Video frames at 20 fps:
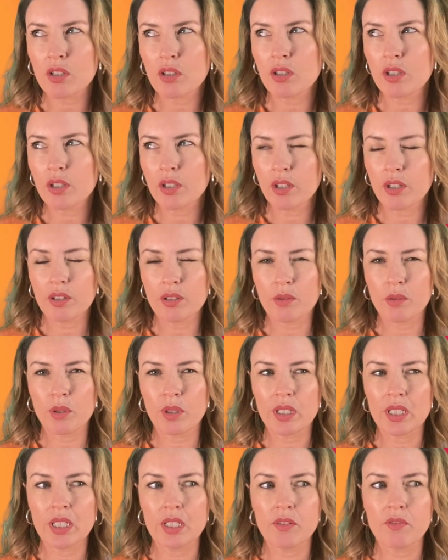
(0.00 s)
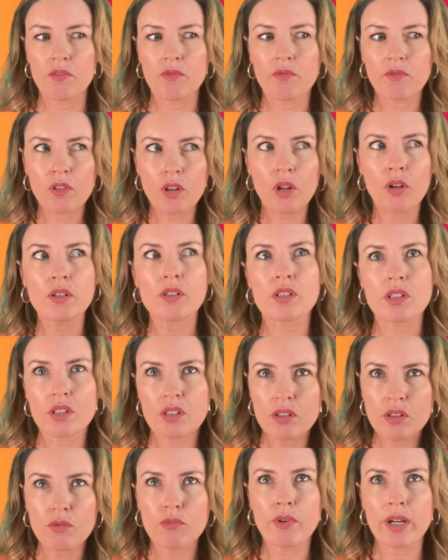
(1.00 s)
on the go or you've lost
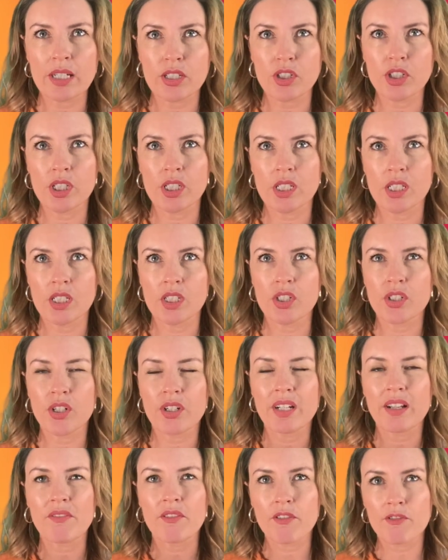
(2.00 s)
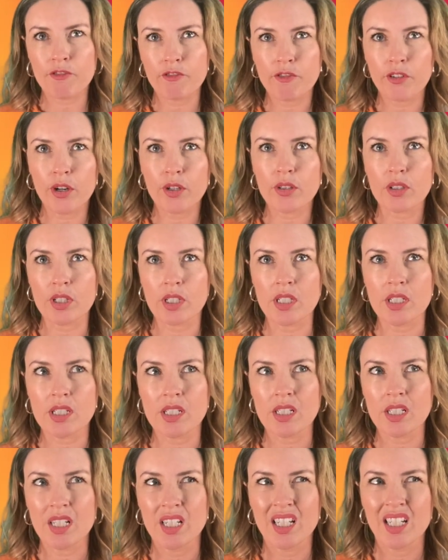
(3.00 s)
direction and you don't have a focus,